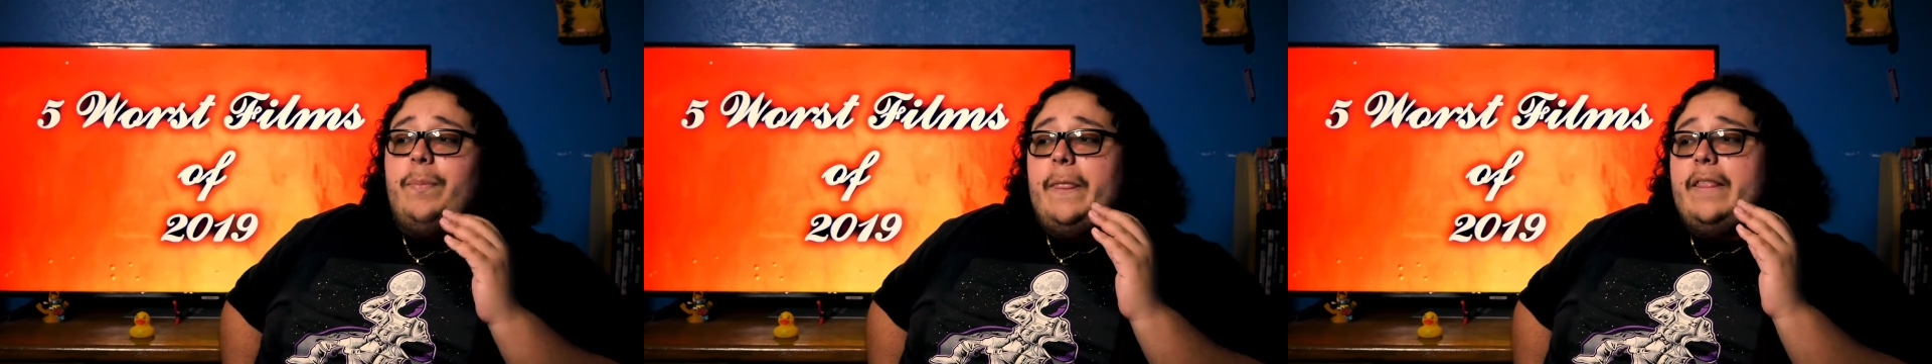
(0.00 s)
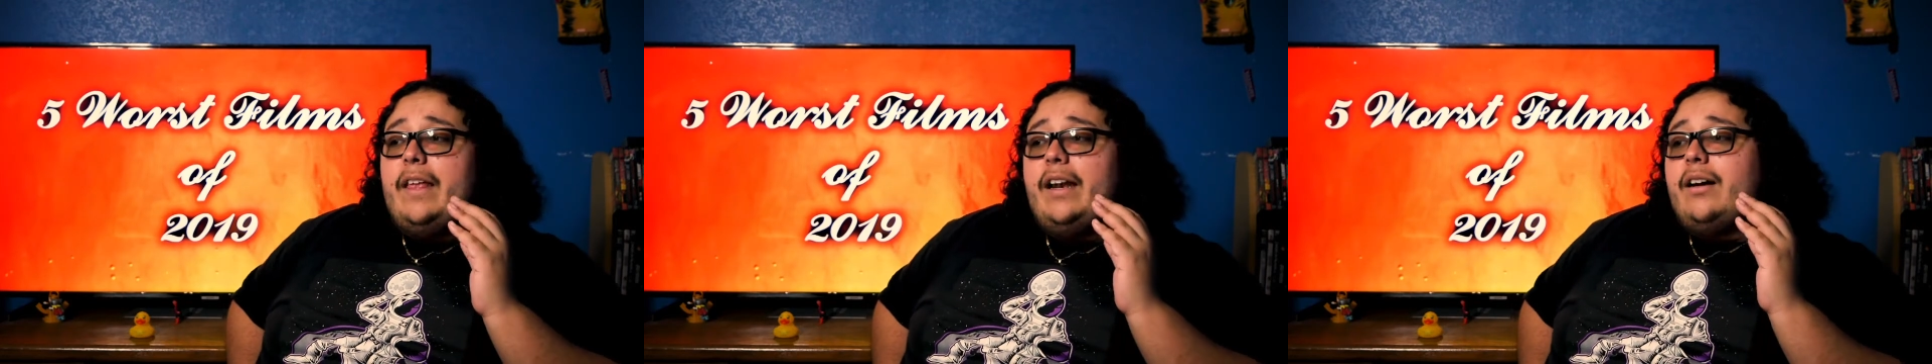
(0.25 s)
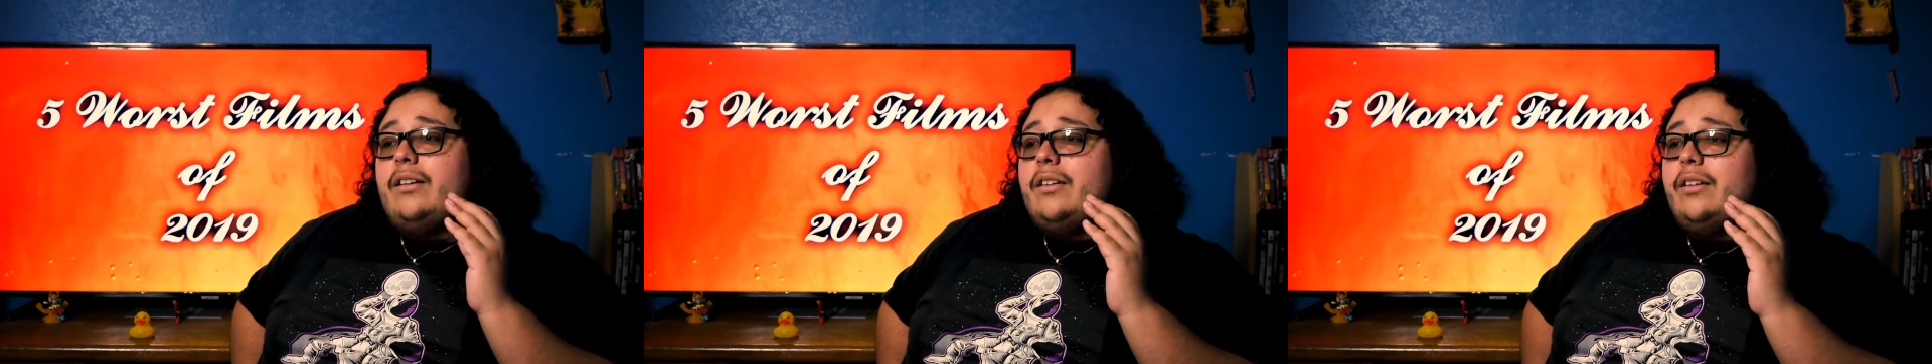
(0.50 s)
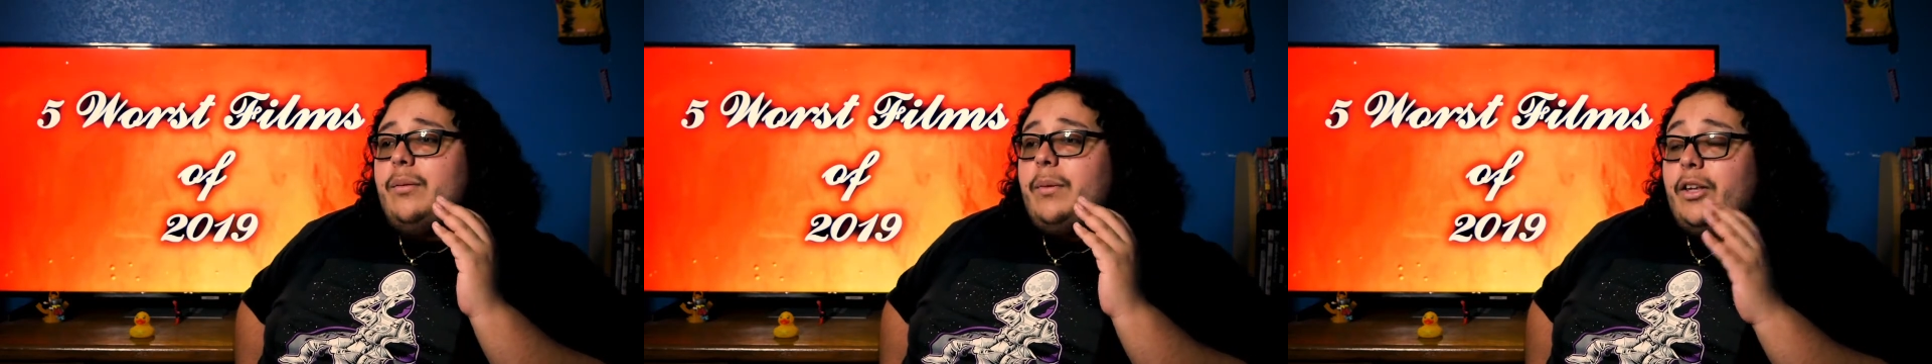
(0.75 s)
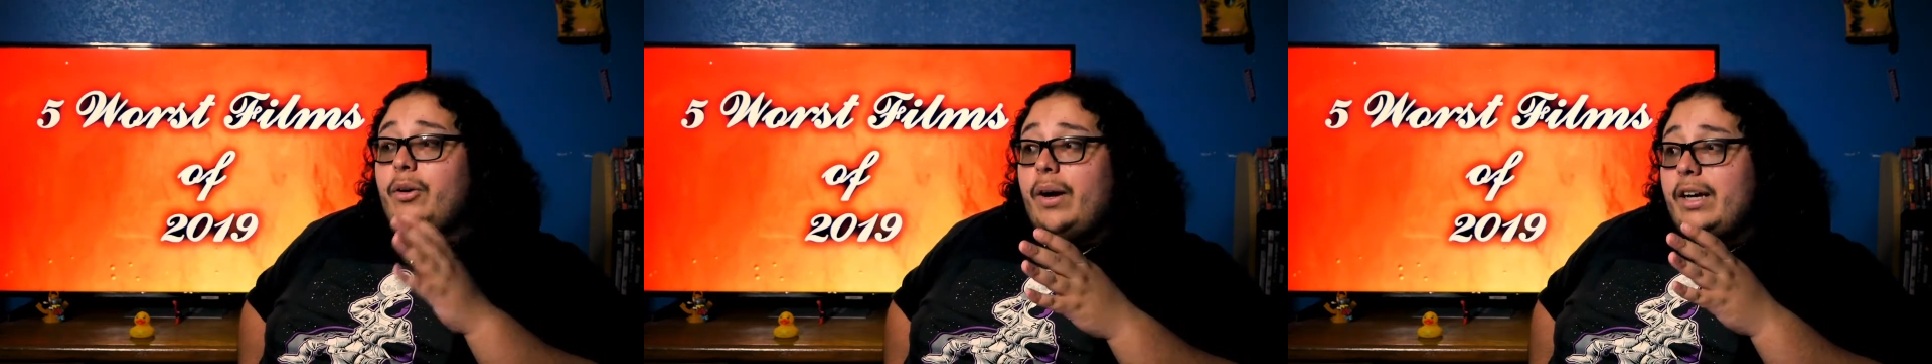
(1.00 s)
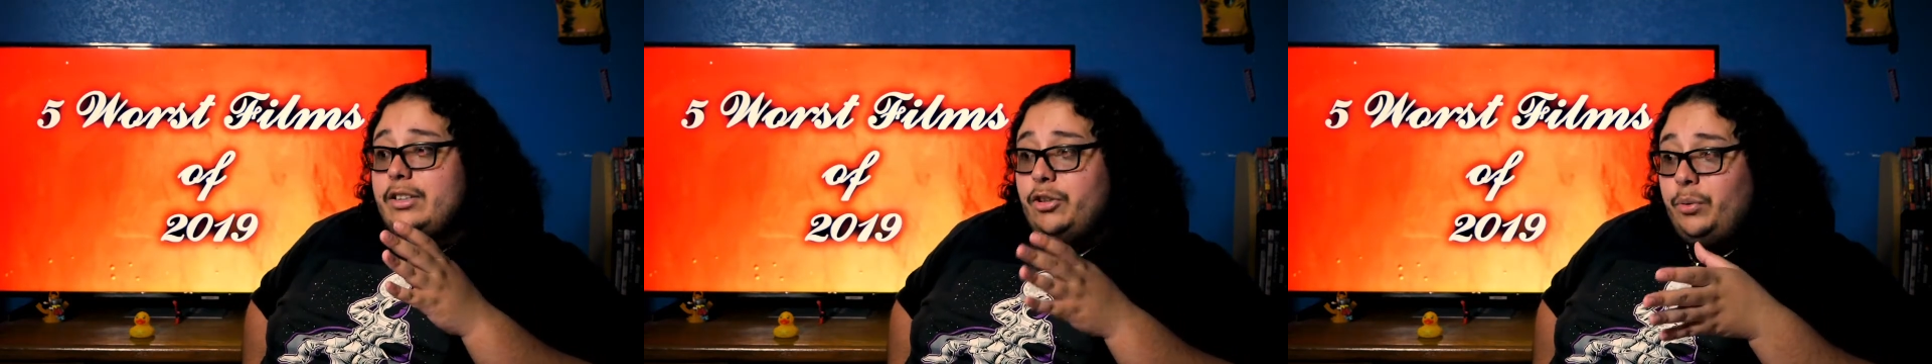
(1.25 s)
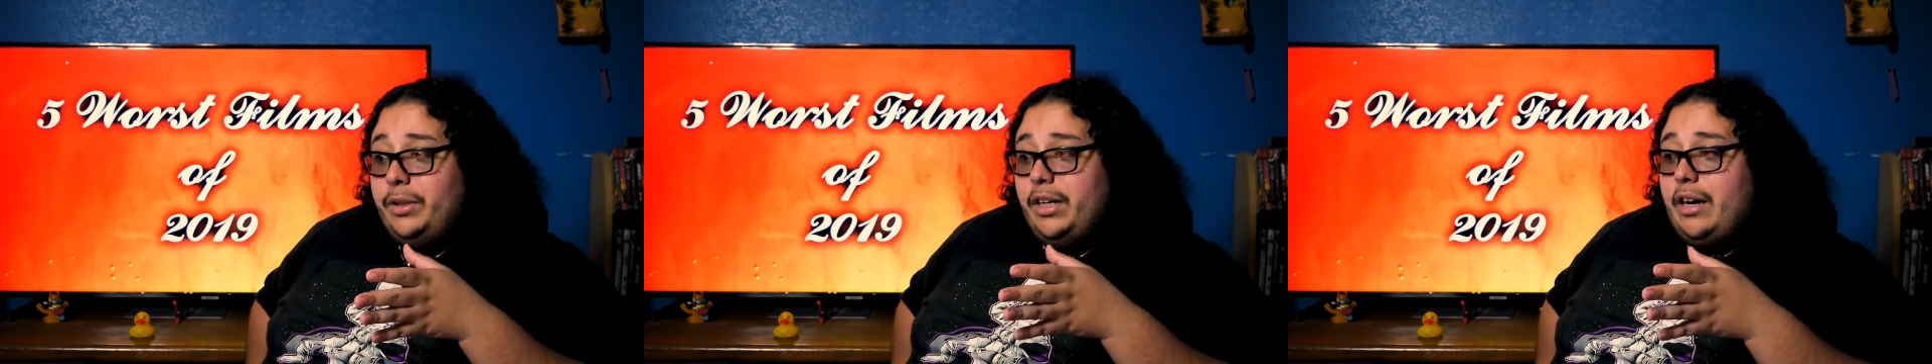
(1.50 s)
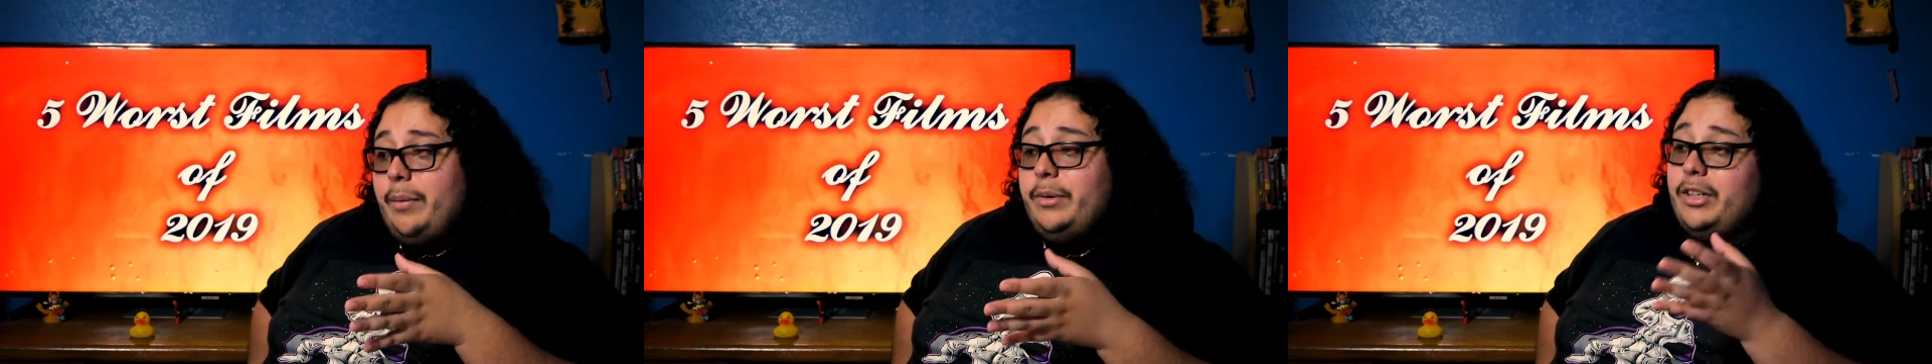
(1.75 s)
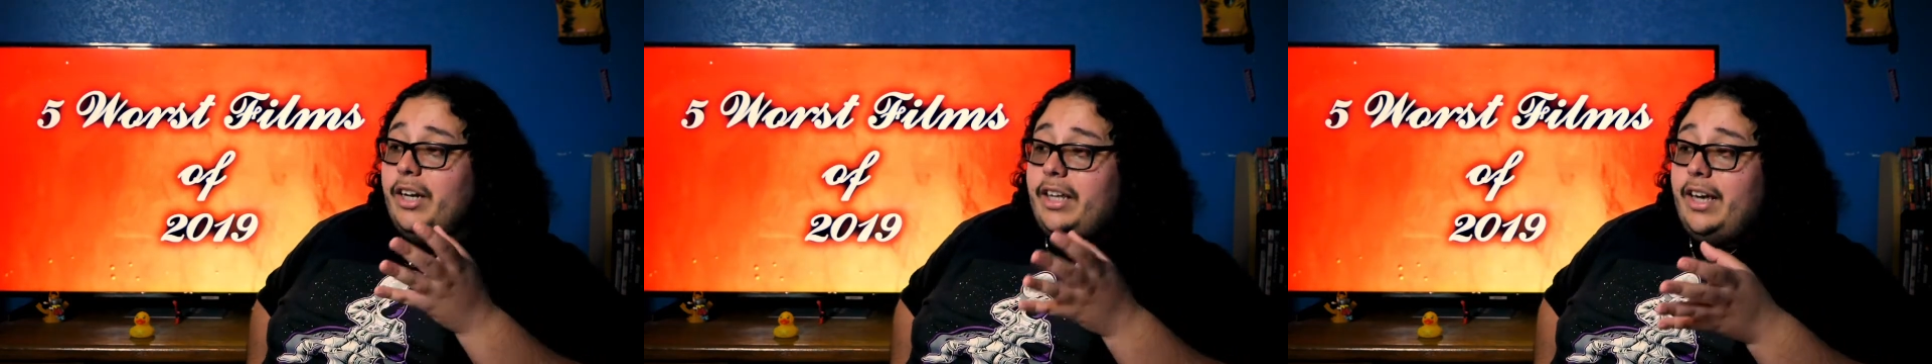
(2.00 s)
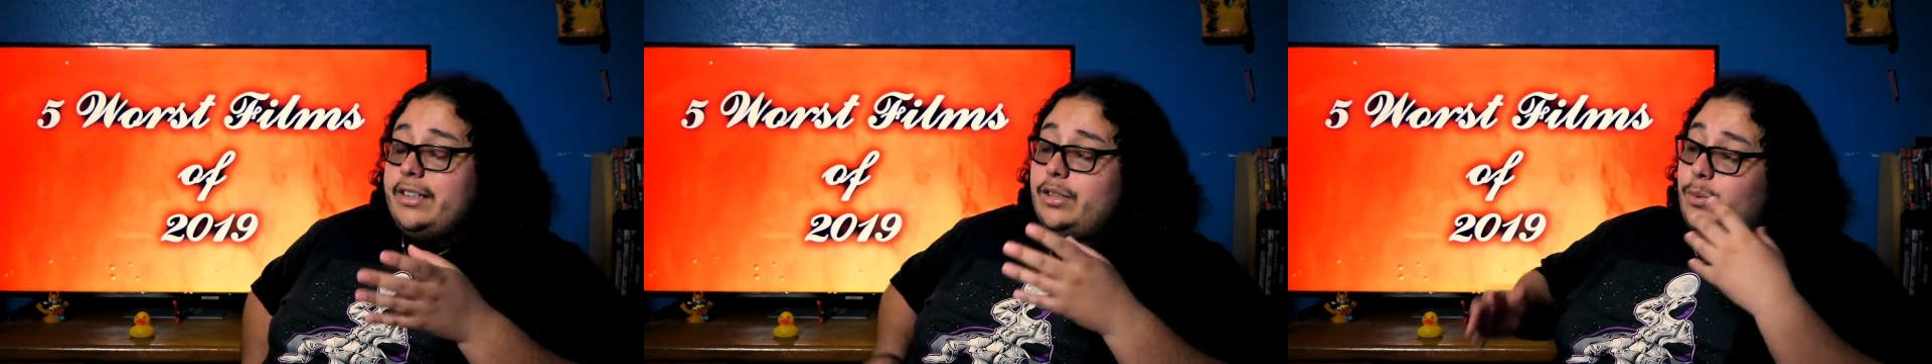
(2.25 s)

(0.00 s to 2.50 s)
And then I'm like, yo guys, did you read the comment? They're like, yes.